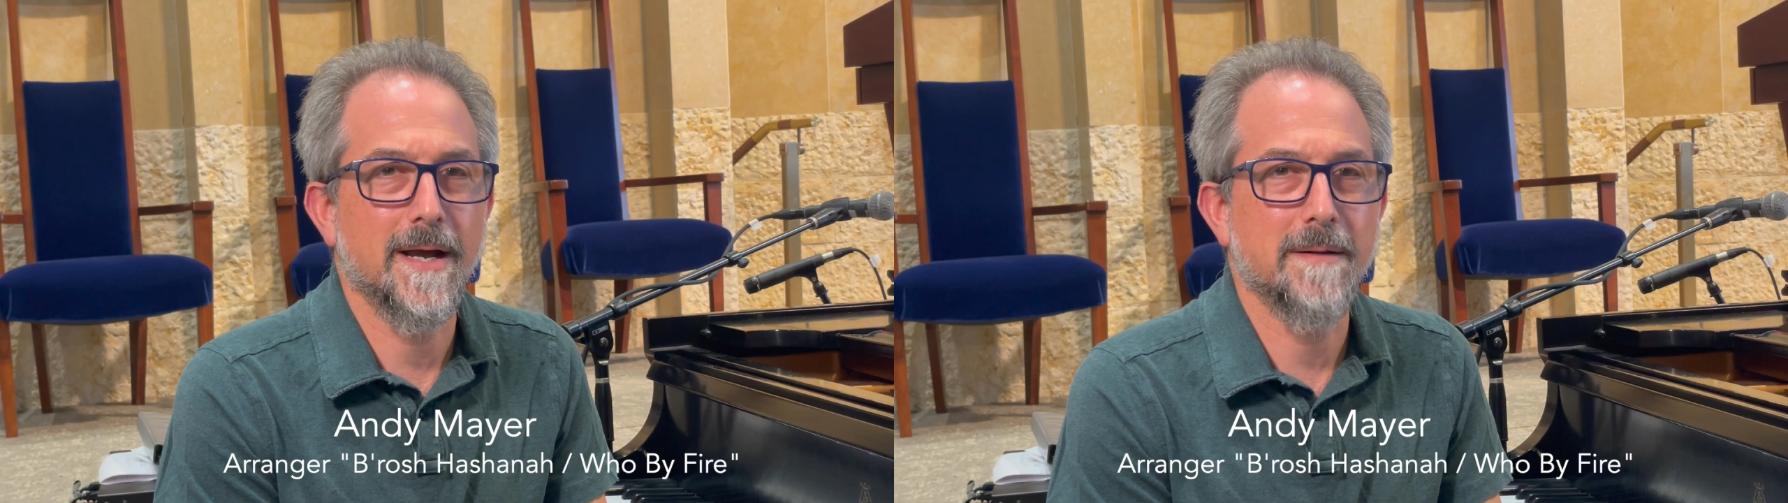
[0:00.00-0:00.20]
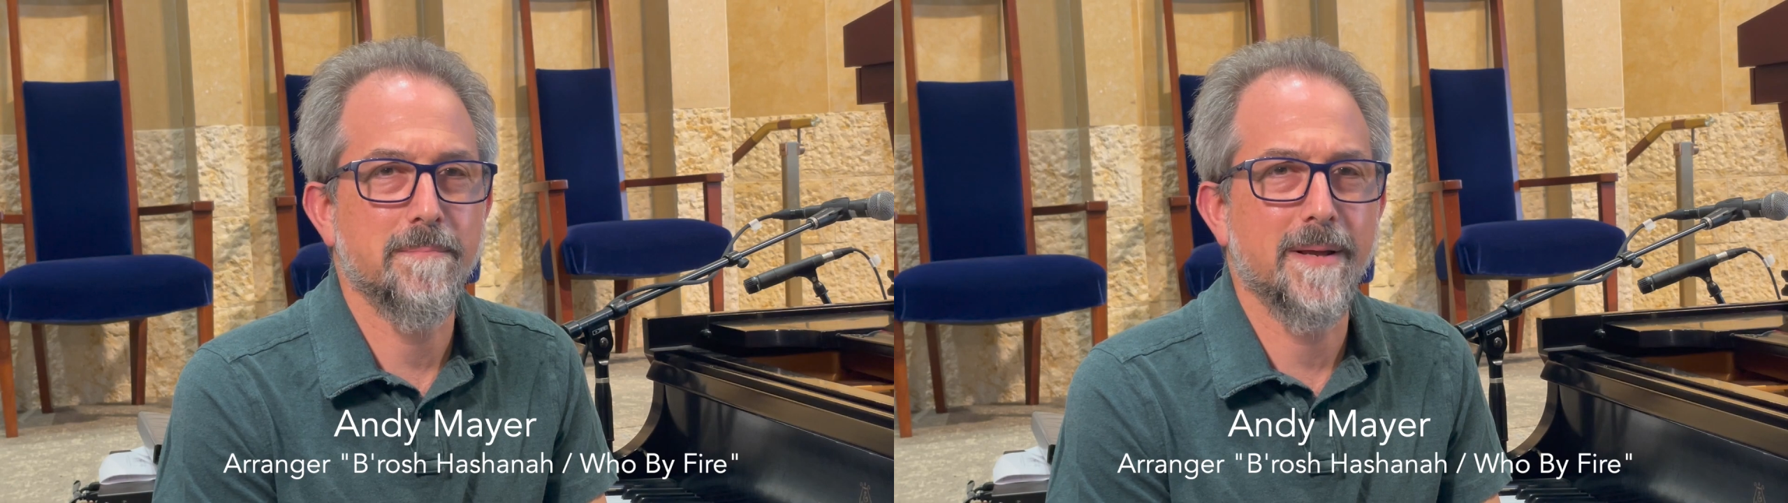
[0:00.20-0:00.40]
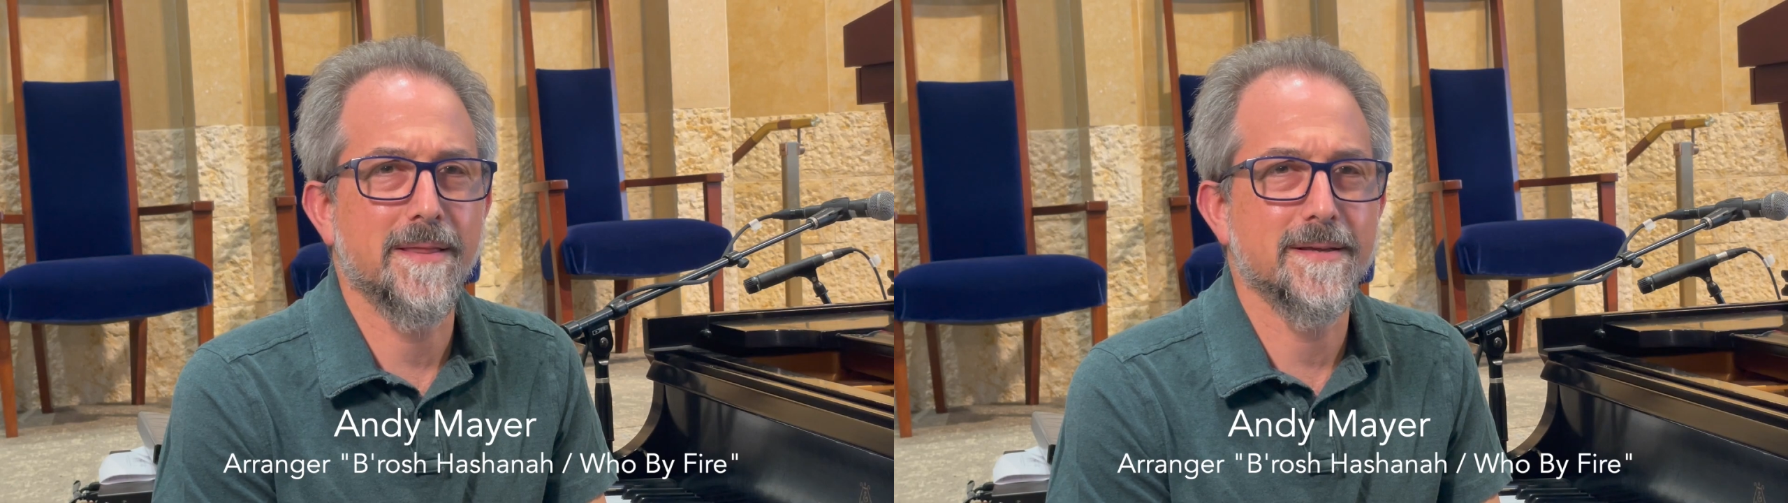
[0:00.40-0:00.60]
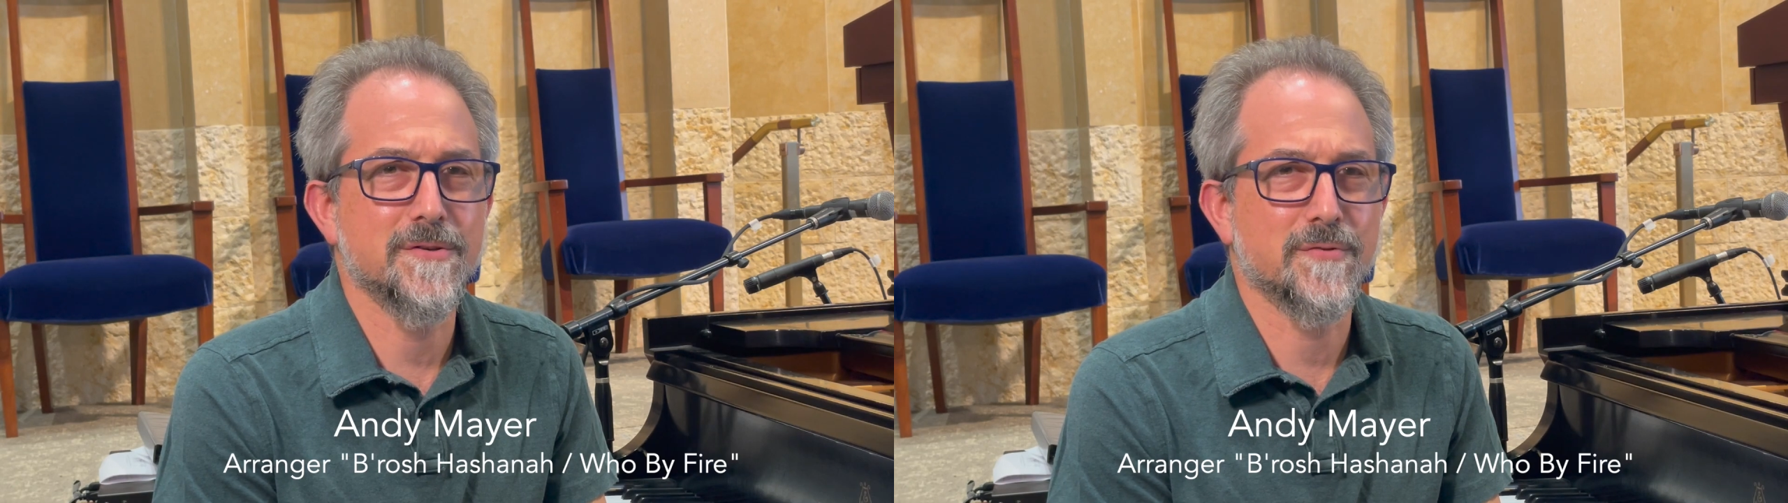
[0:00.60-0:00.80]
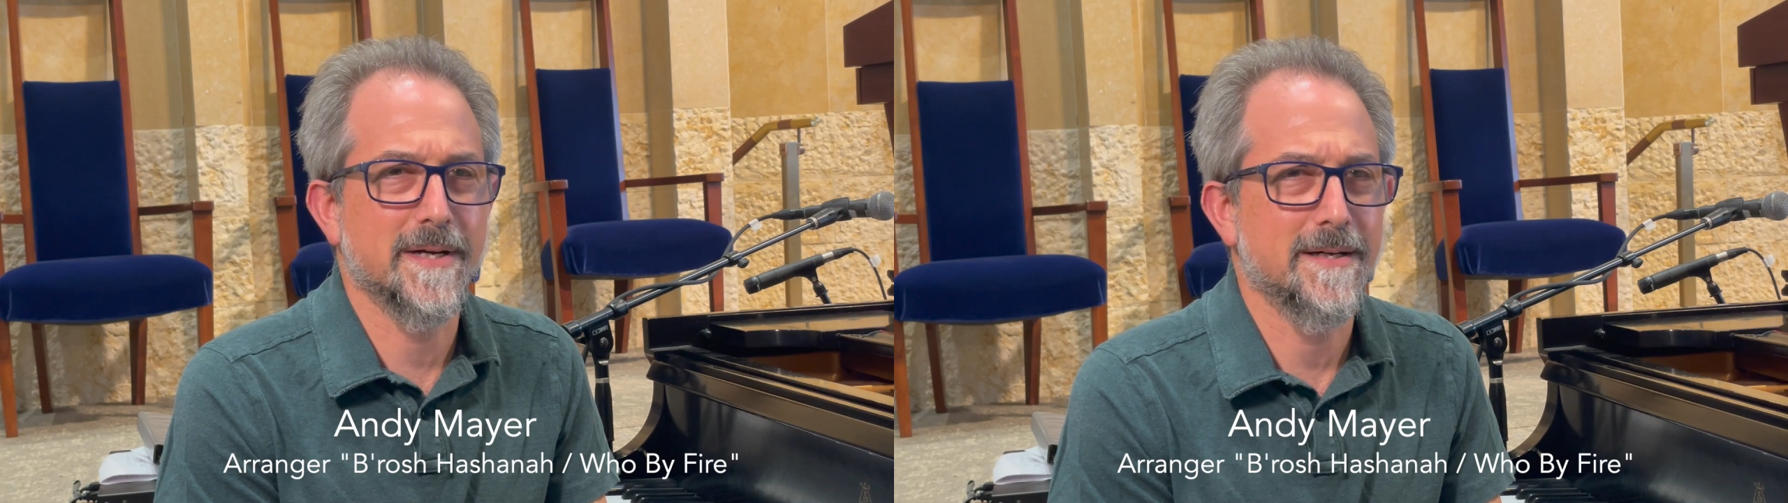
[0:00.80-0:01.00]
at Beth
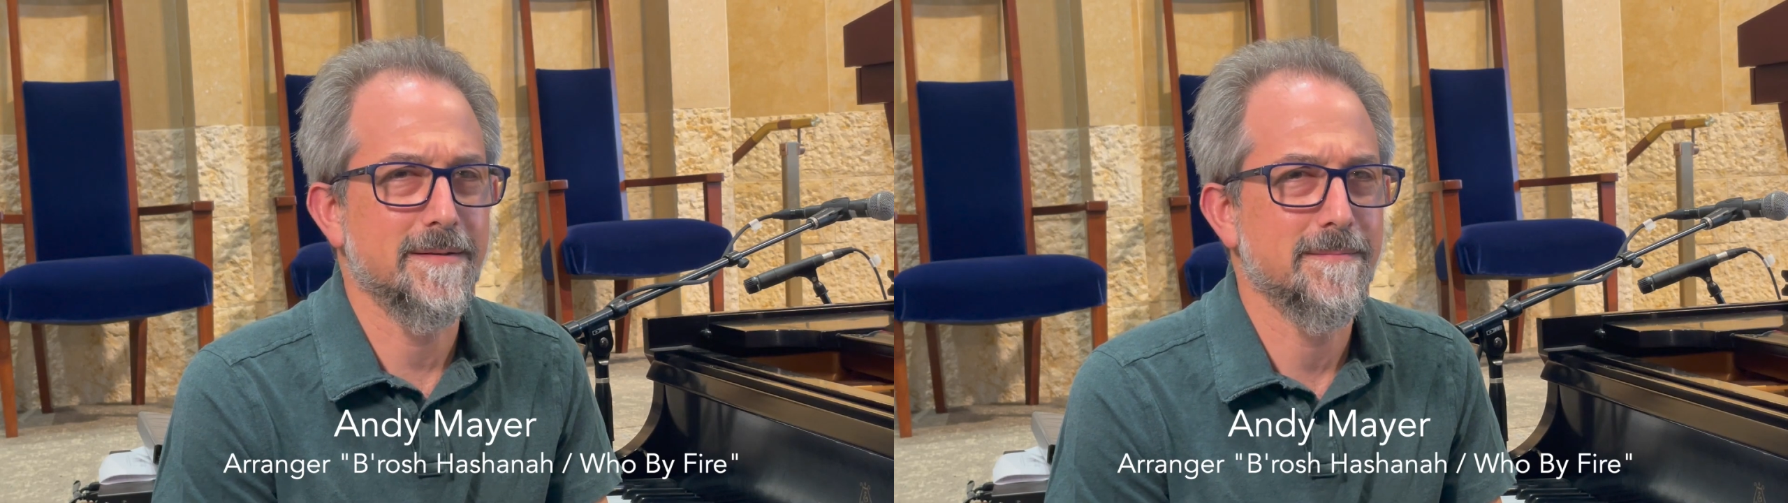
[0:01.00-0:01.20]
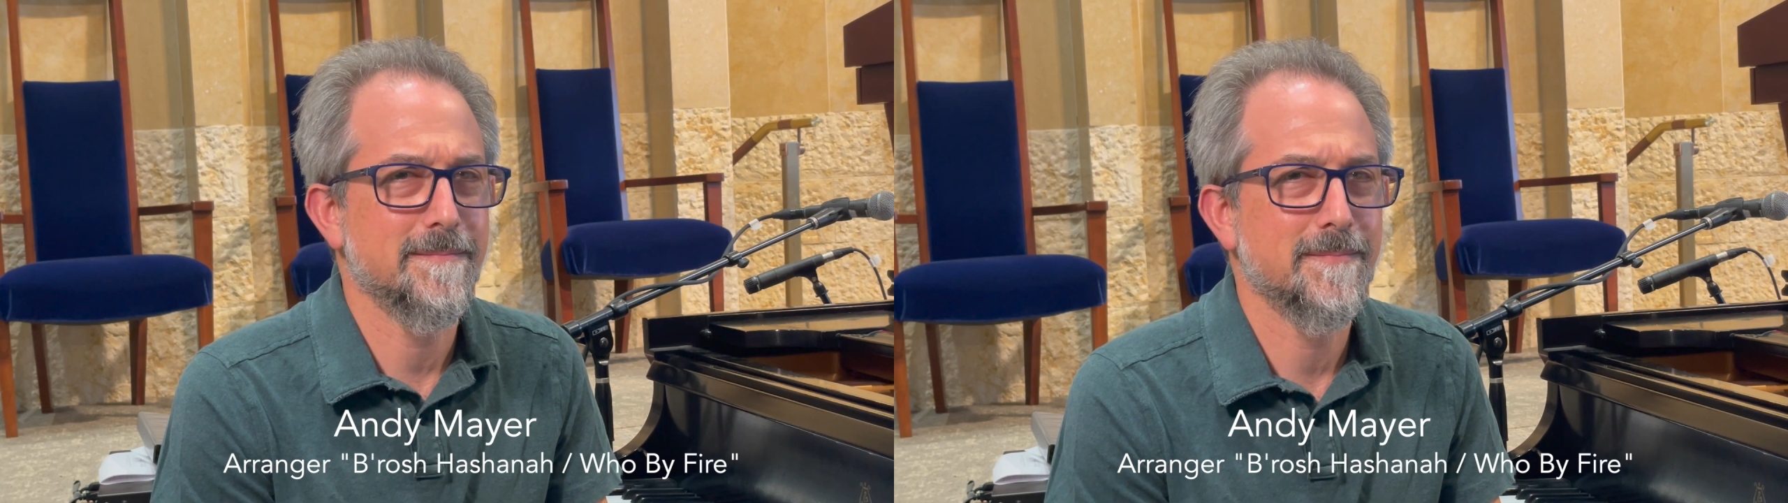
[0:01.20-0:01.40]
Israel